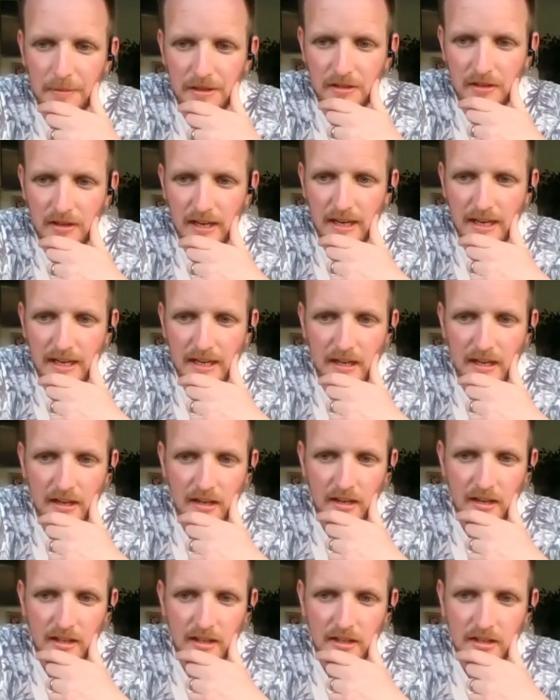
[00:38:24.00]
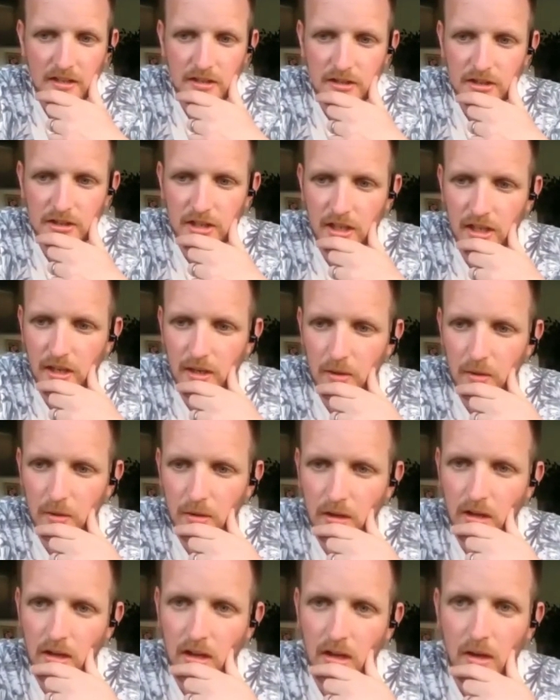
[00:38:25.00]
3, 2,
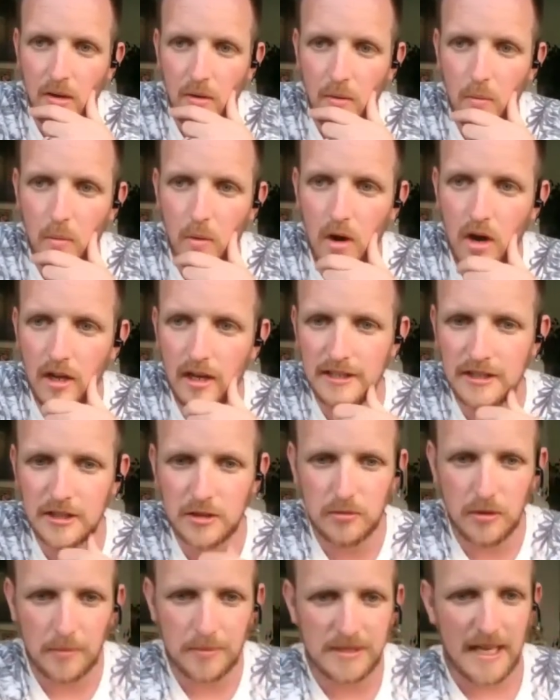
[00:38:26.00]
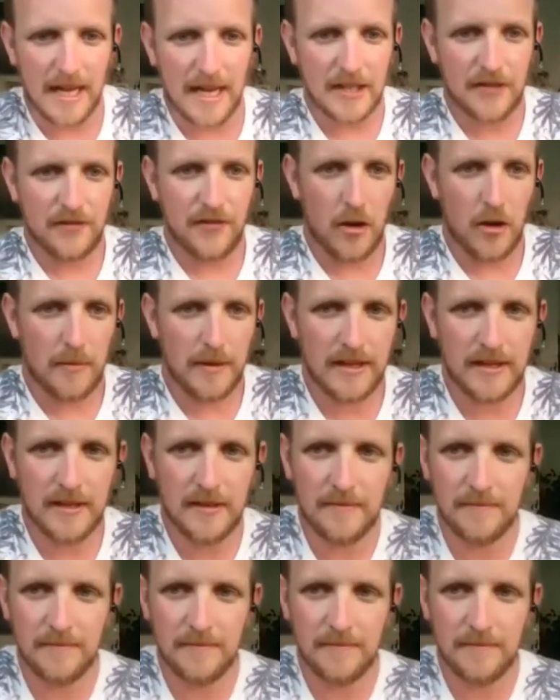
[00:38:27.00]
1, and swap sides for me.